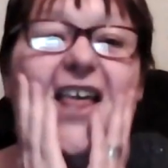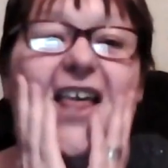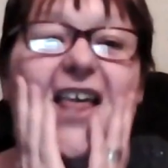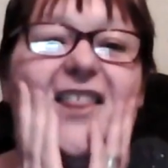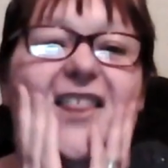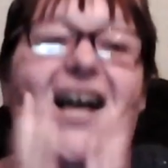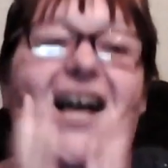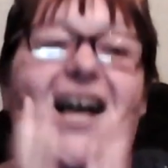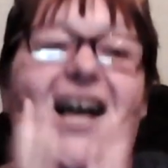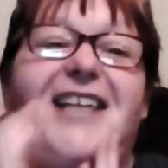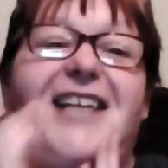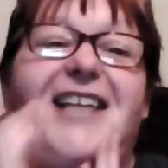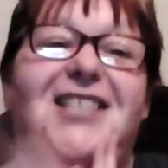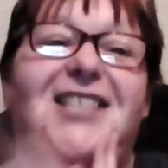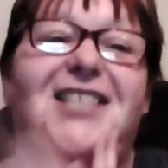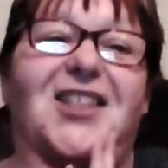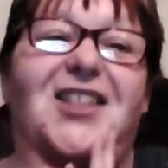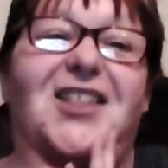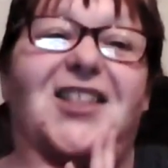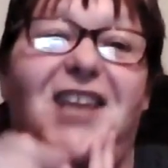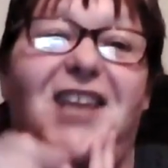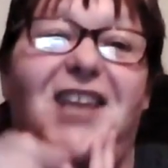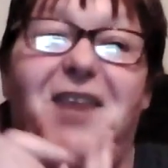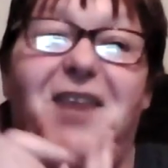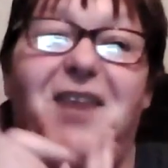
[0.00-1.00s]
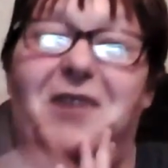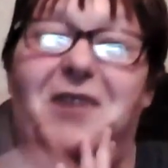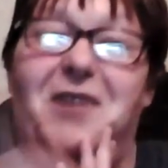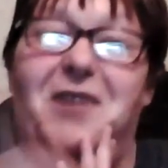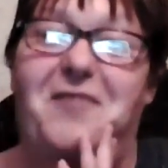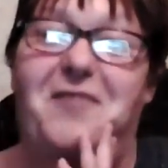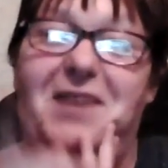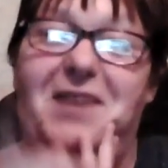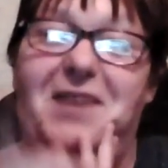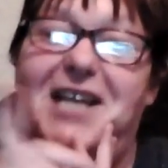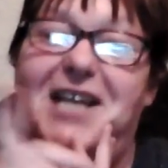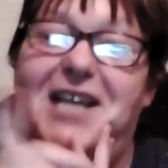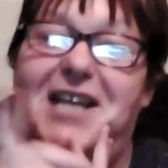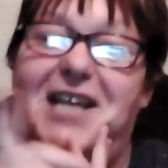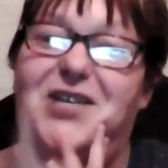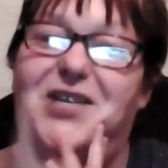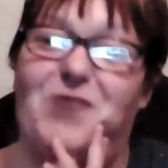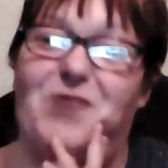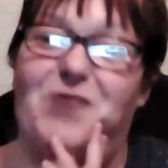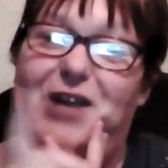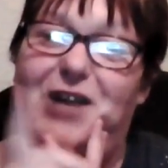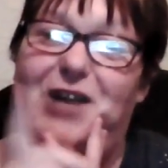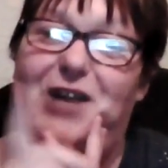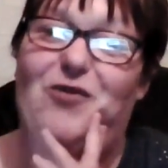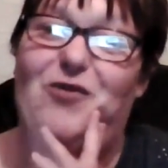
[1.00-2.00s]
That's the thing with me as
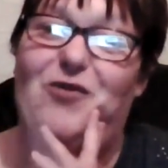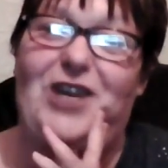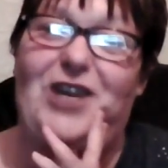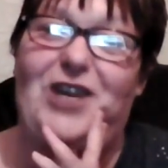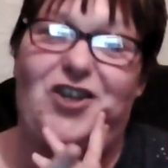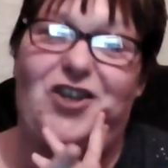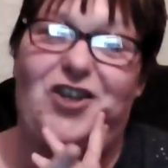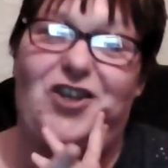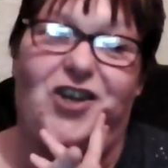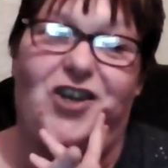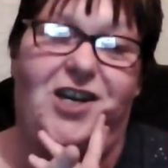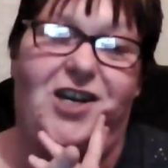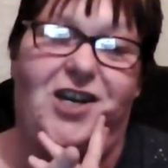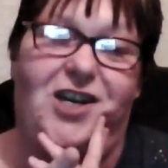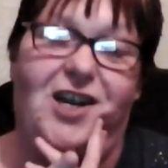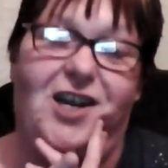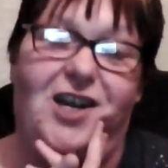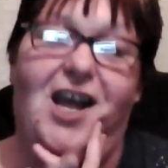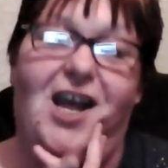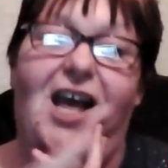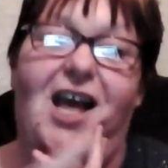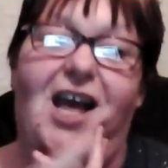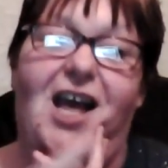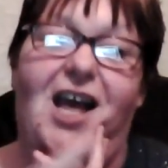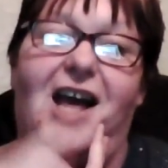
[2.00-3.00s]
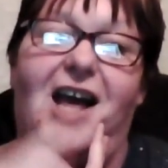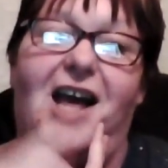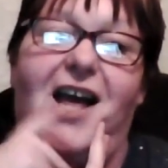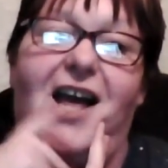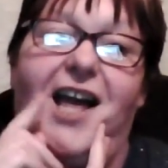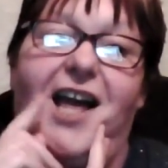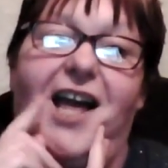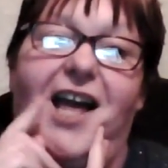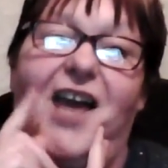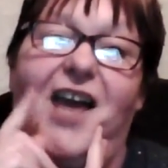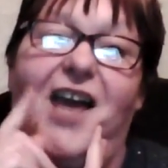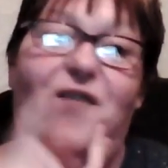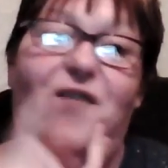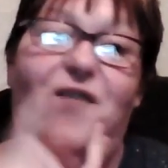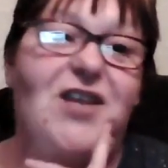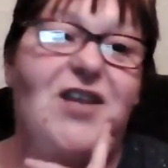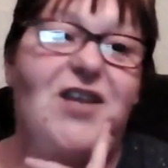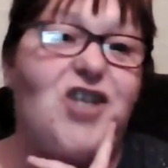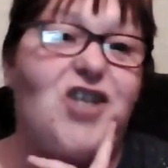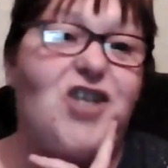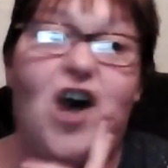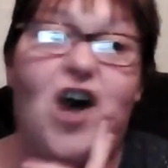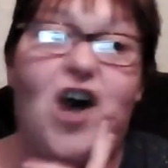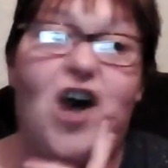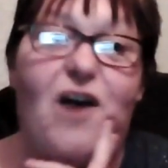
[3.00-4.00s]
well, Richard. If it's
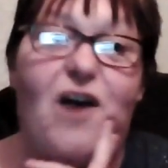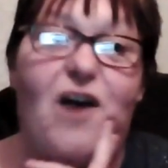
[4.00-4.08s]
got a